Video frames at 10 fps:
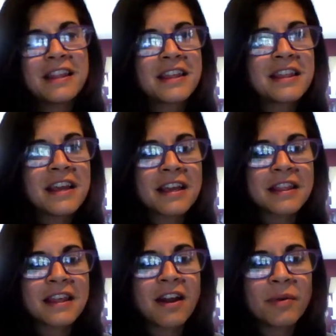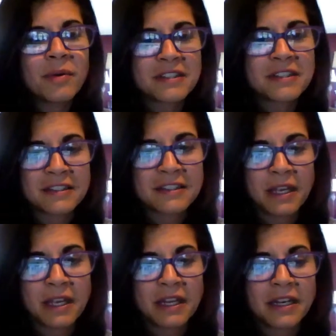the thing that, that always gets
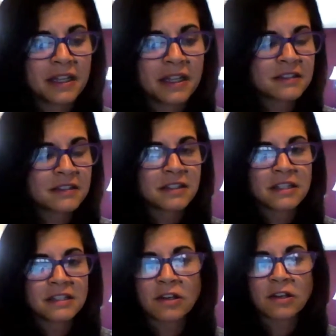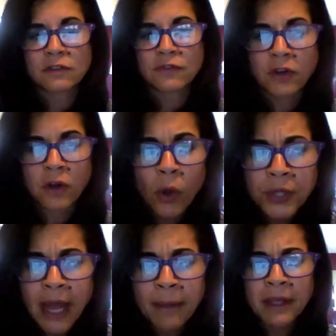me, and this this goes for
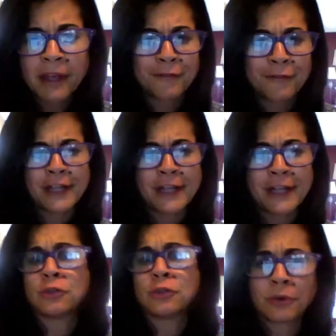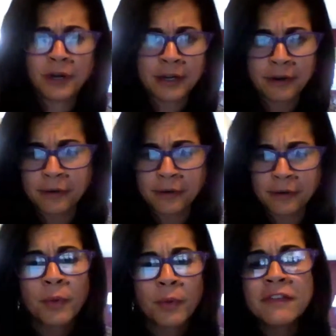cold capping and for taking turmeric or you
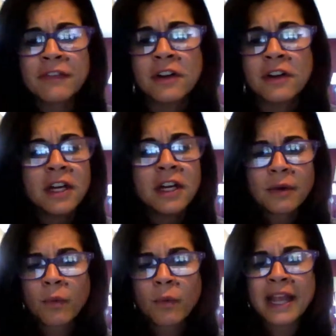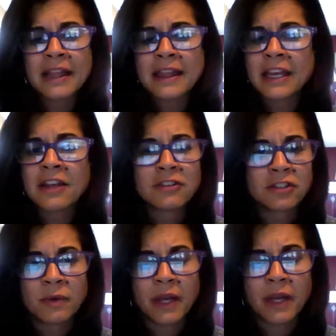know whatever right. wacky thing you're
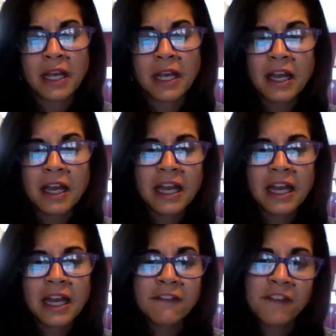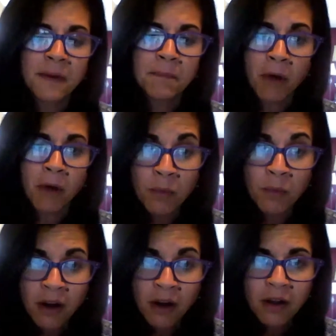doing, if it might
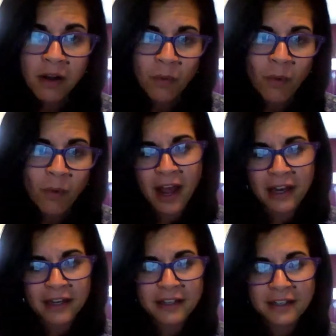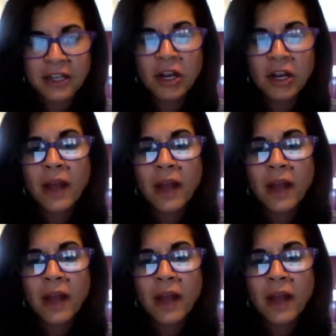work, why not? you know